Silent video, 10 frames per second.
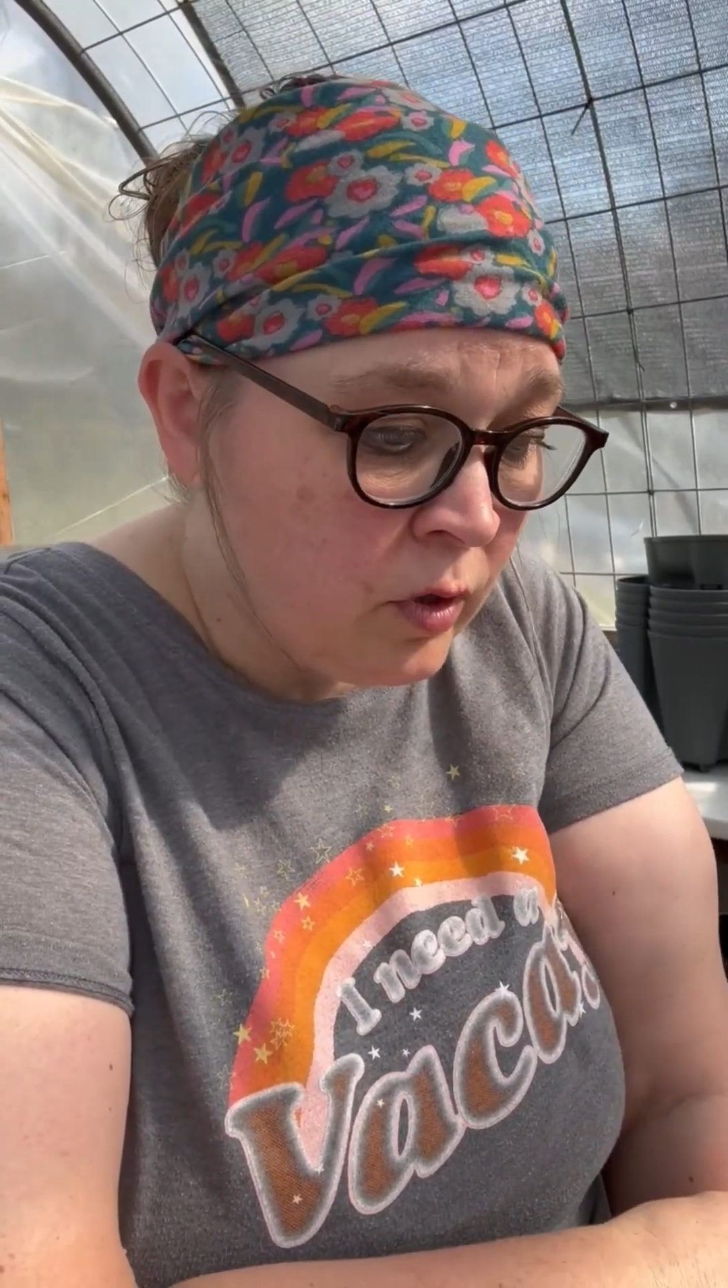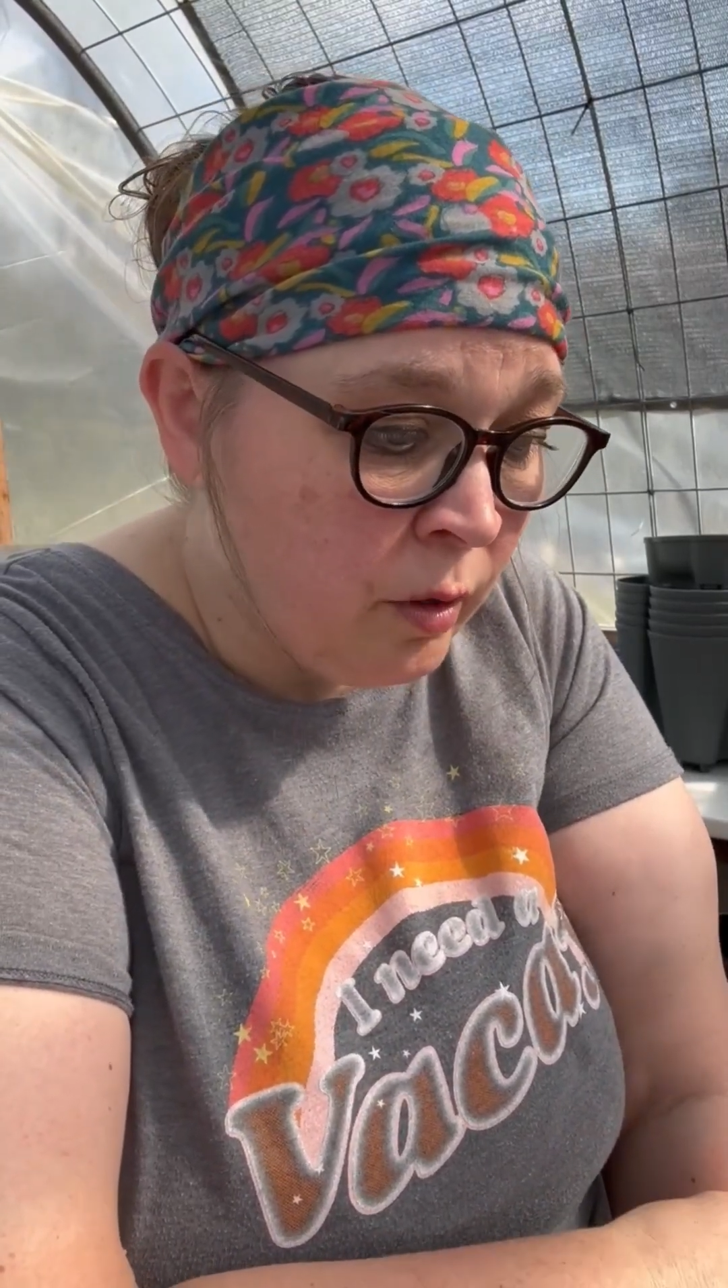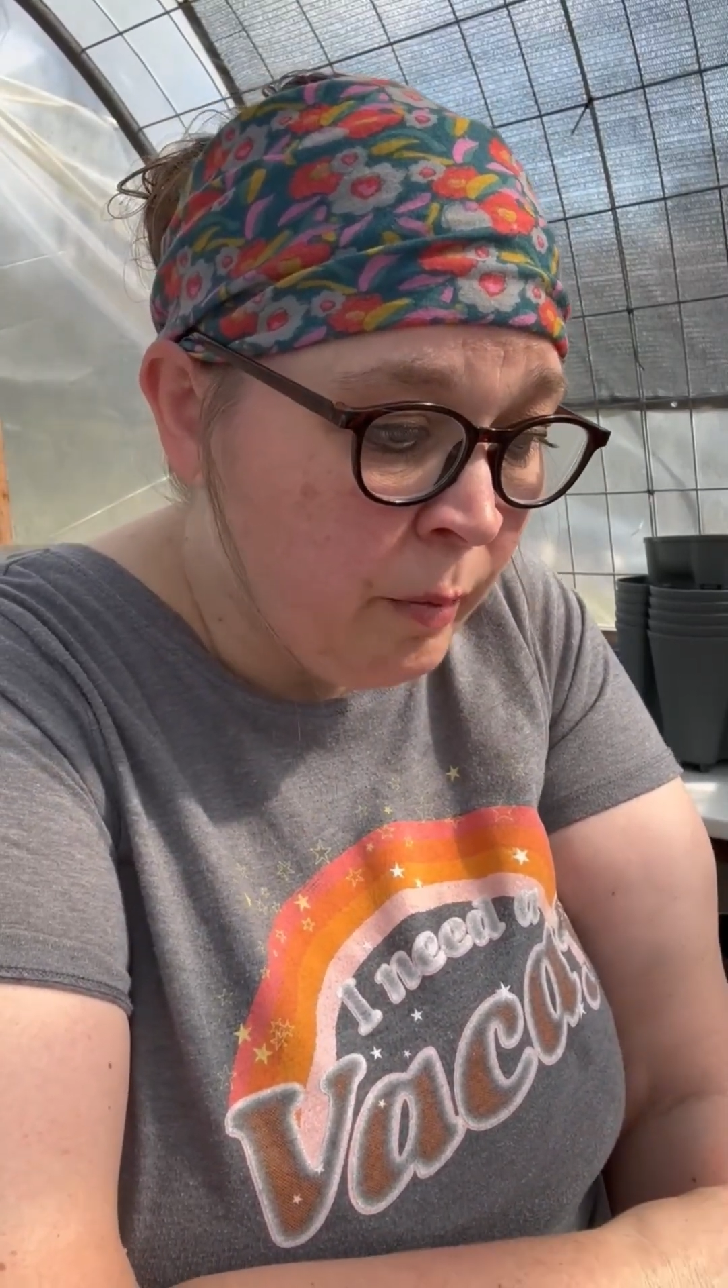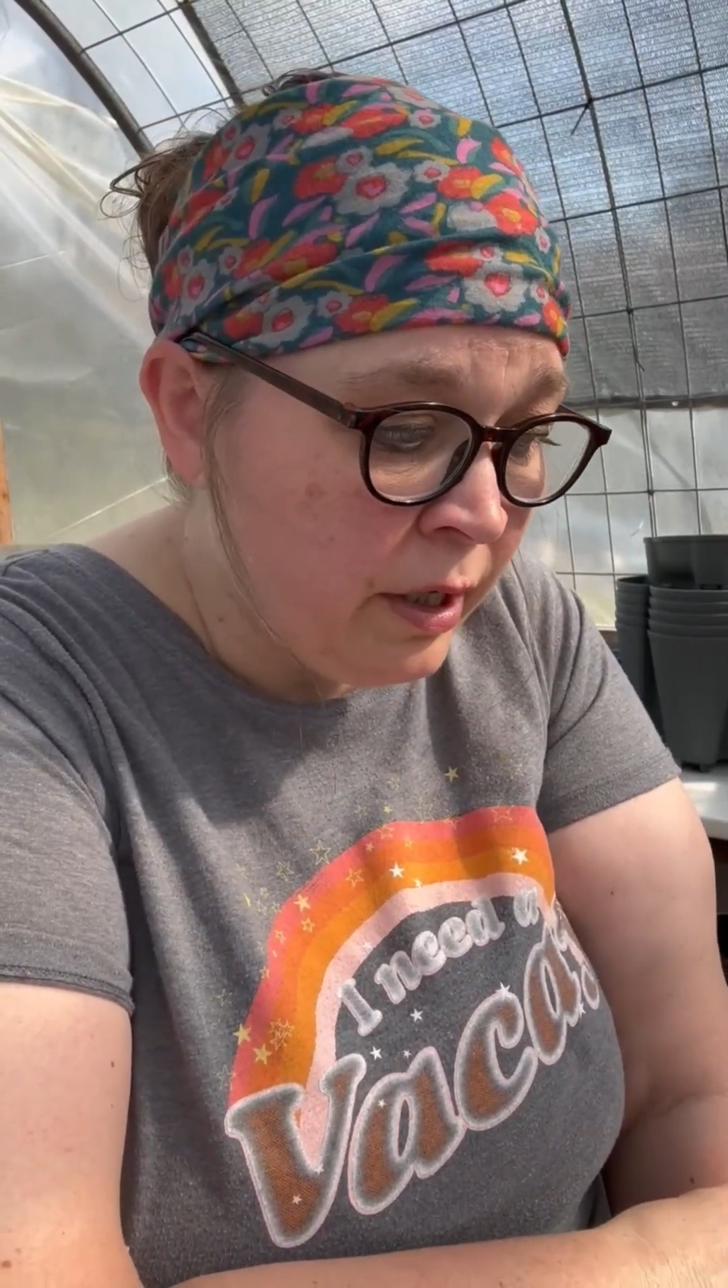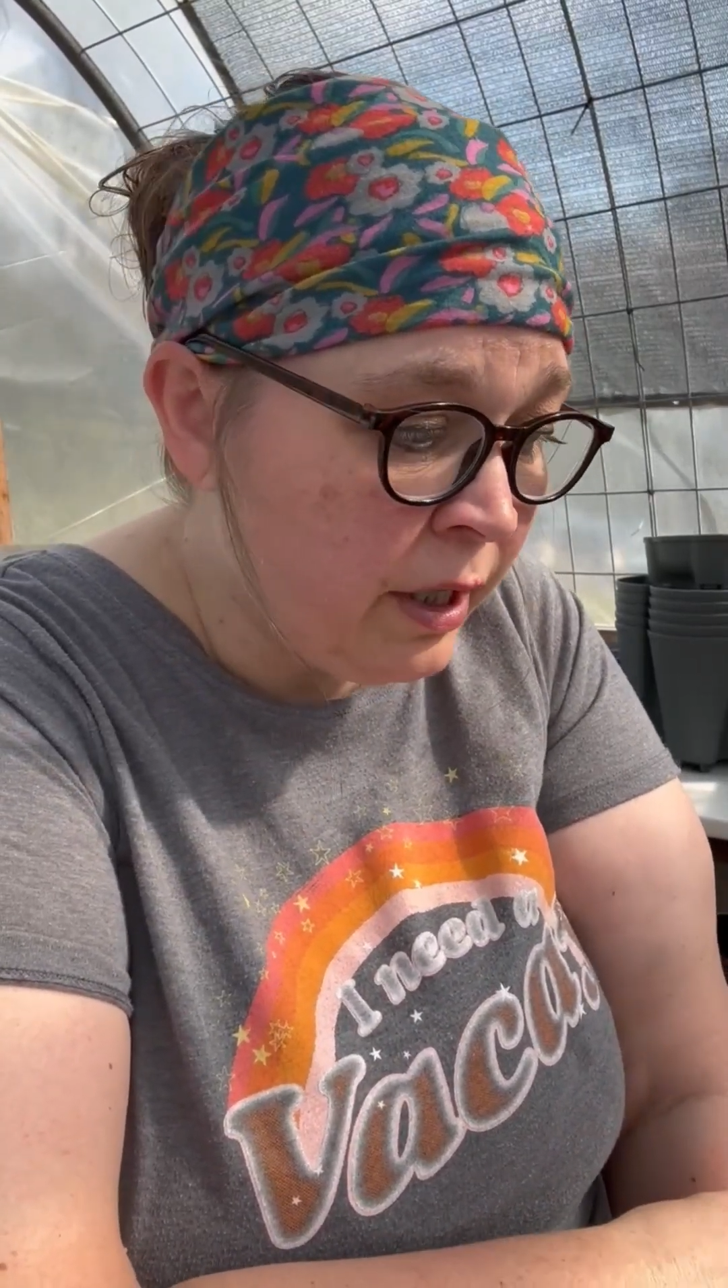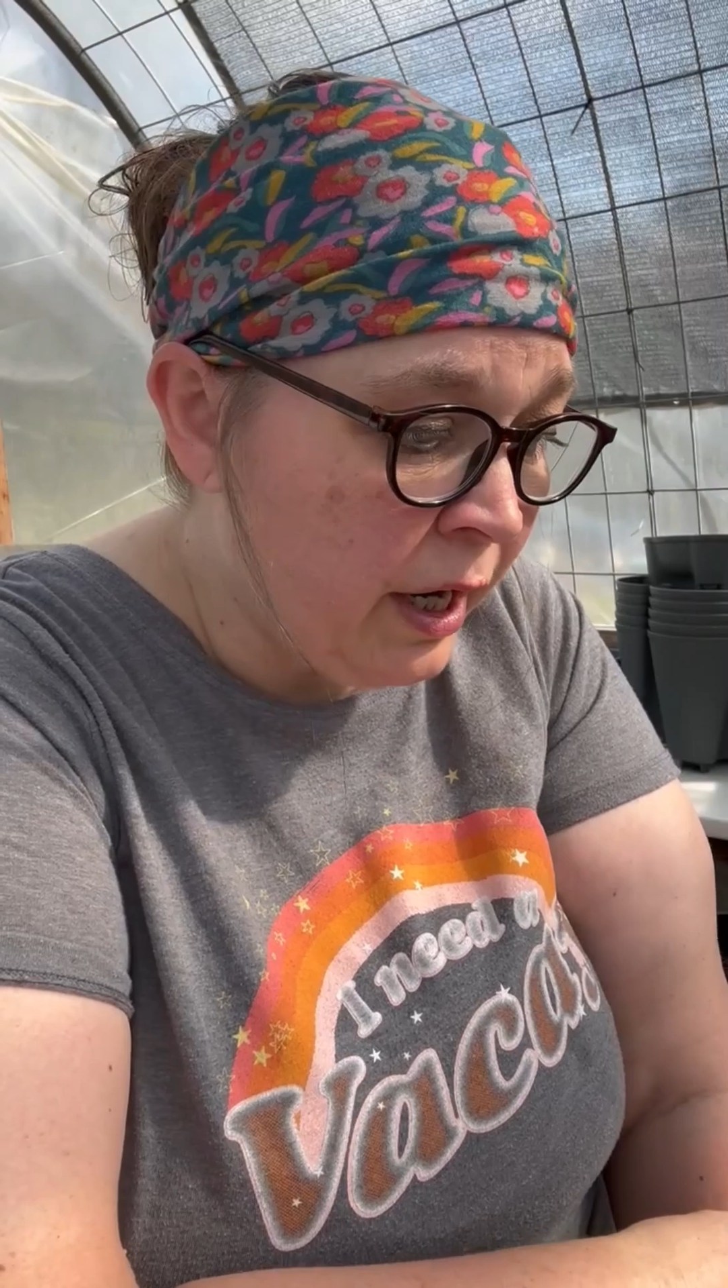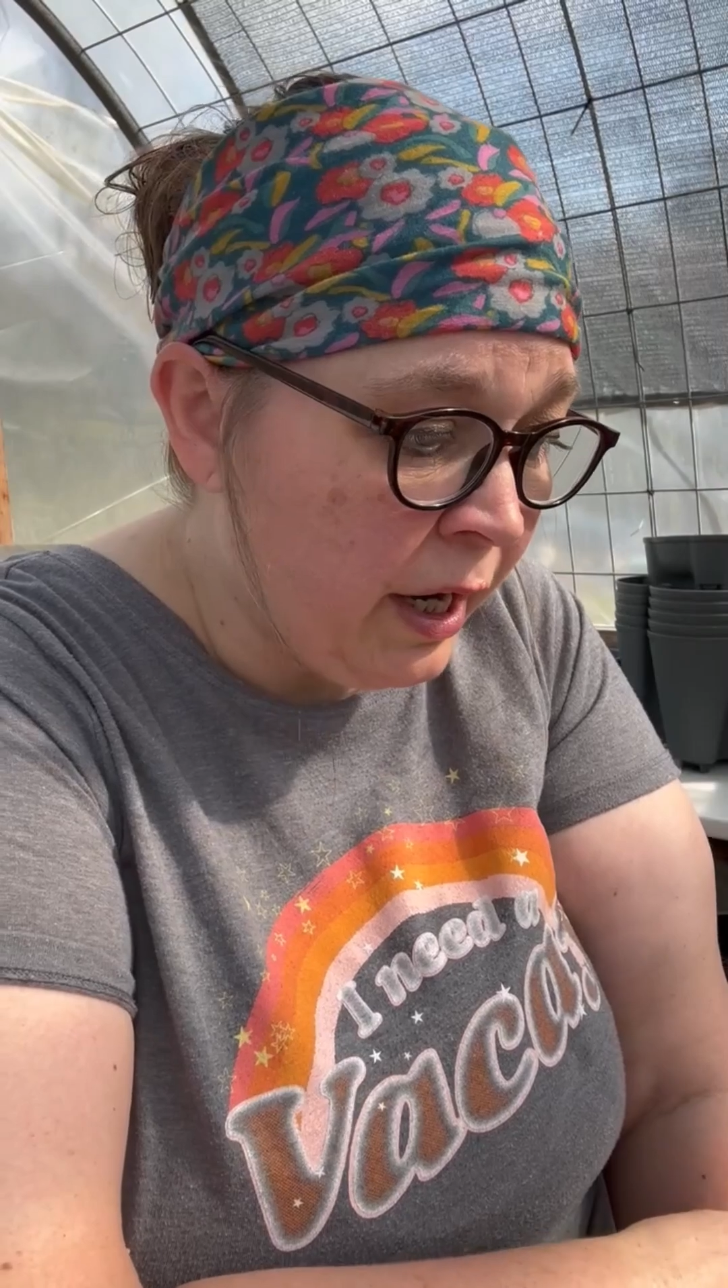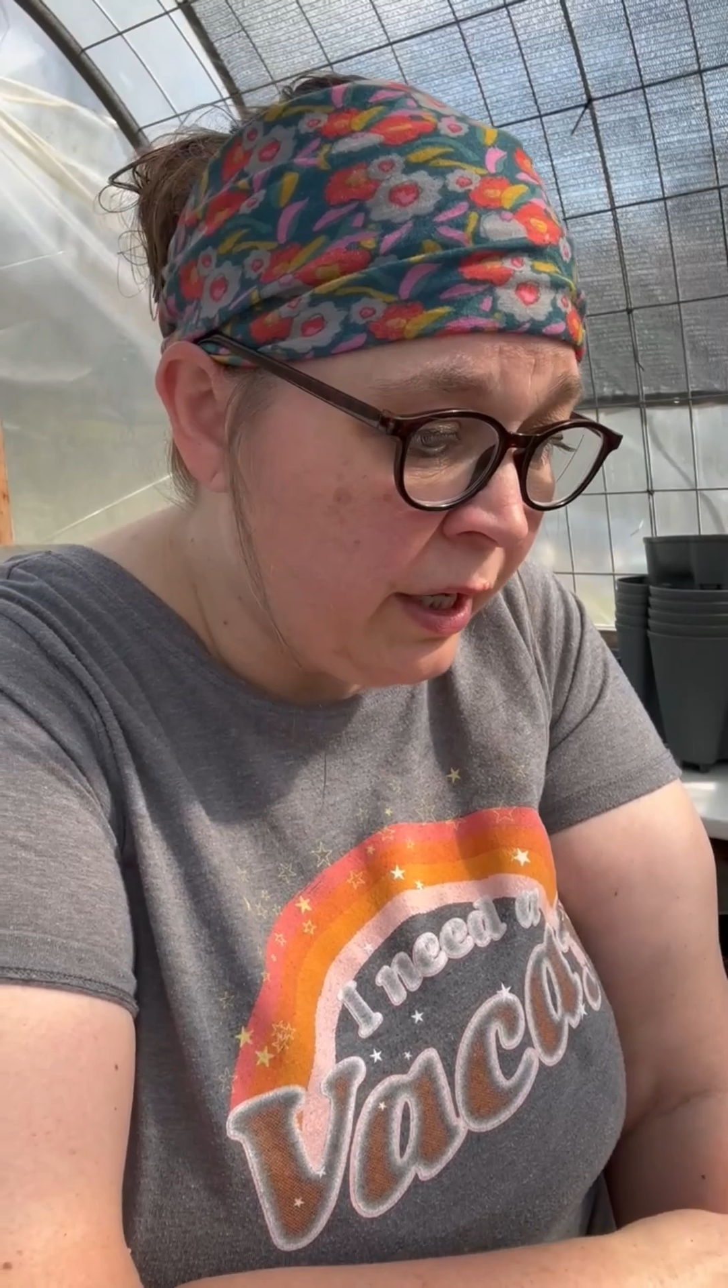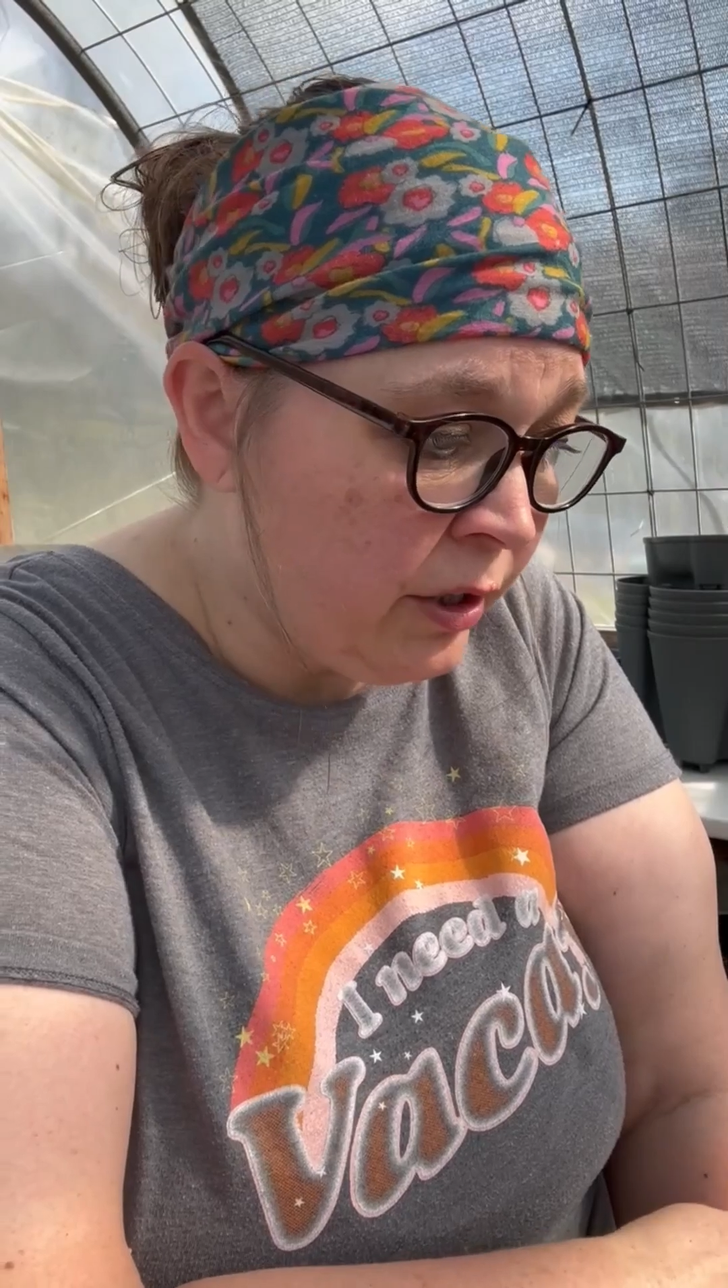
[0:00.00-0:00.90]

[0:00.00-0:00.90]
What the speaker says: my dad,